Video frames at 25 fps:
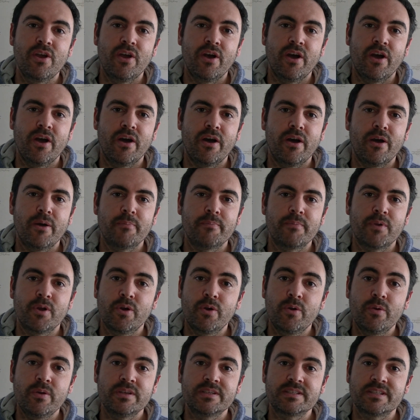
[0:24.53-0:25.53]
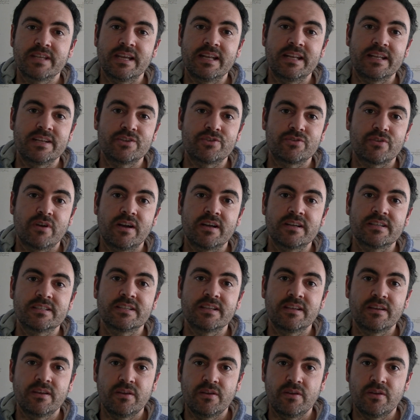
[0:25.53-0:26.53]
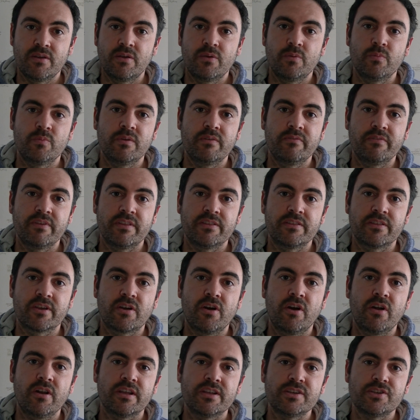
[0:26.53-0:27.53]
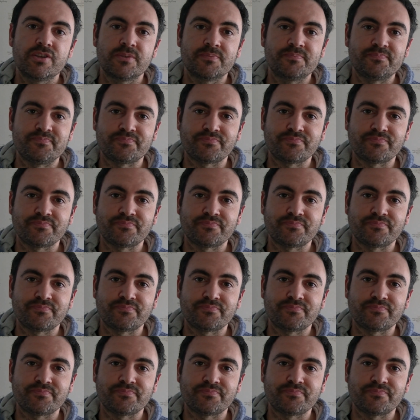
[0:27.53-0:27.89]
who is dealing drugs within the college.